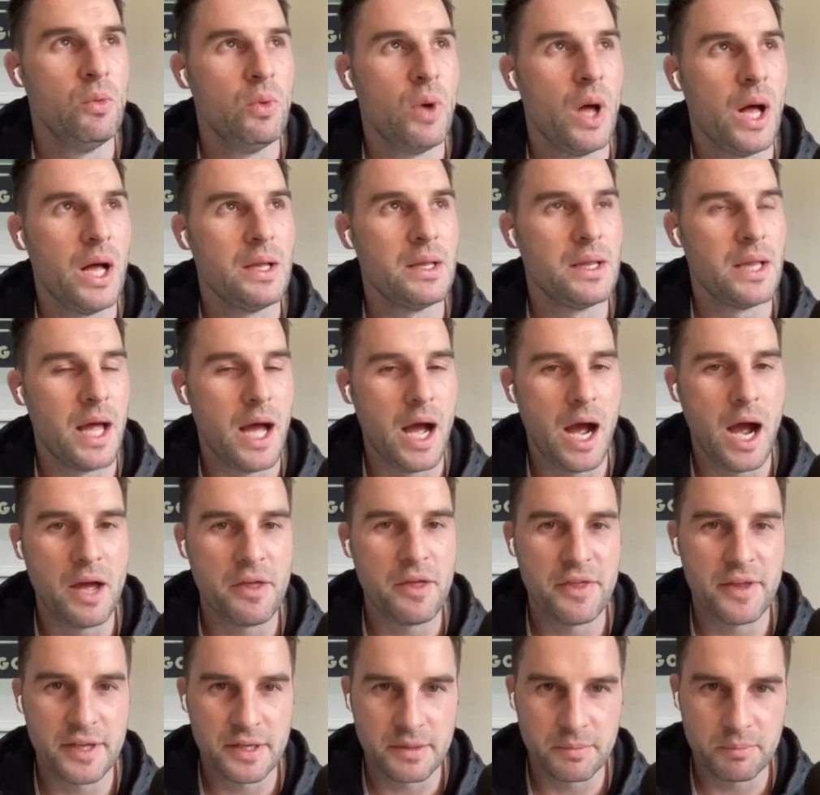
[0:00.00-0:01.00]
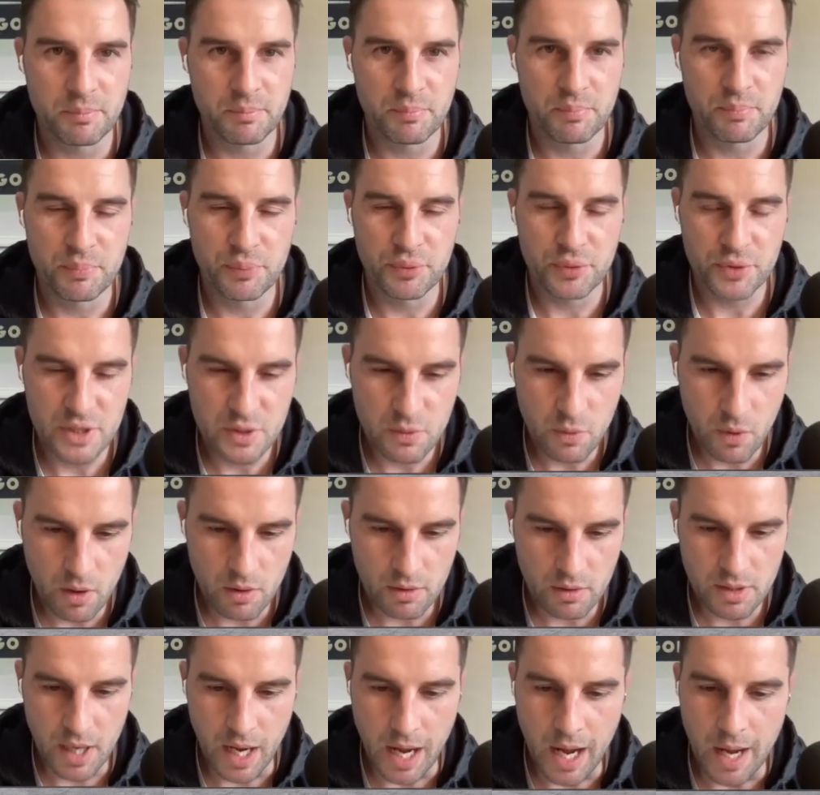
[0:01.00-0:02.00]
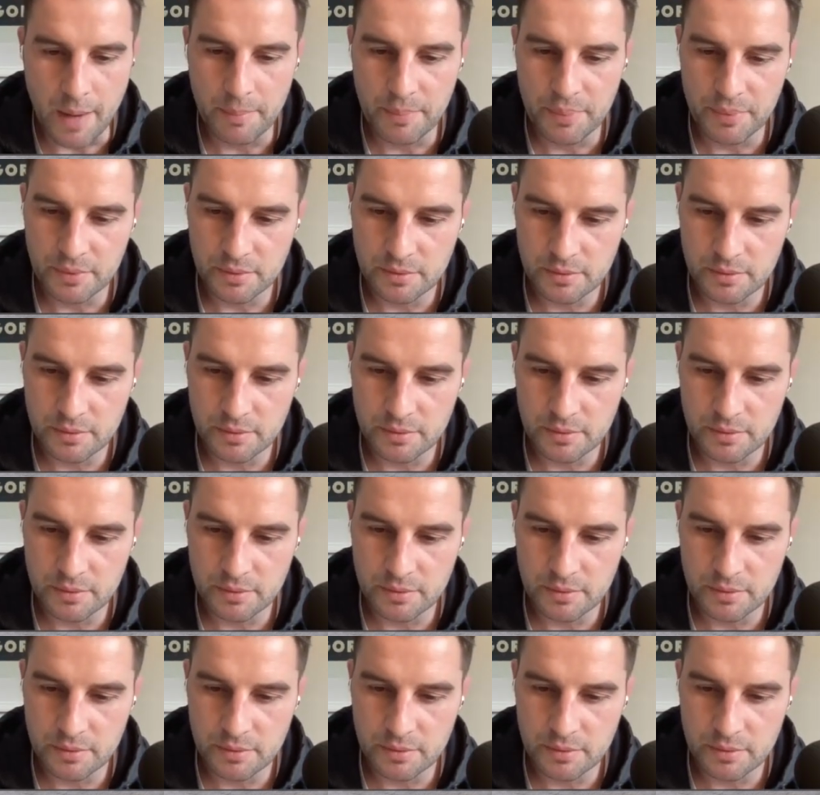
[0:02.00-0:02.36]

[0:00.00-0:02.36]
Well, I think pre World Cup,